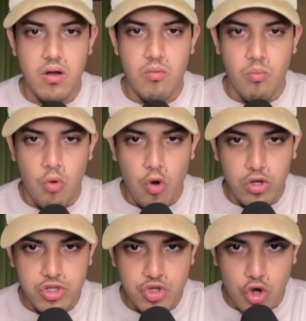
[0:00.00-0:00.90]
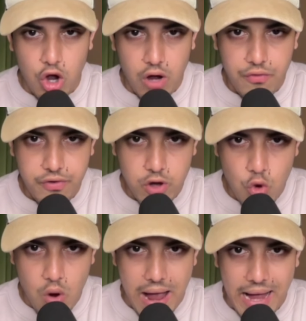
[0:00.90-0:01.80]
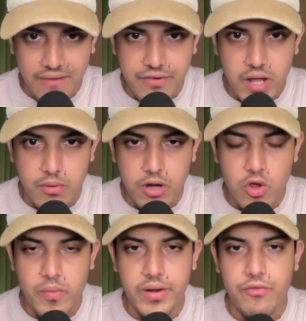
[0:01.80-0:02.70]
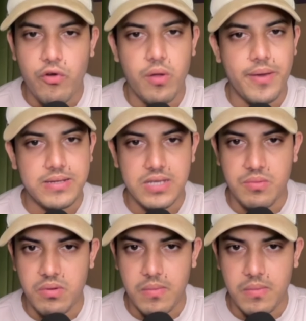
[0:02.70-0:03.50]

Most of you have doubled your money from XRP,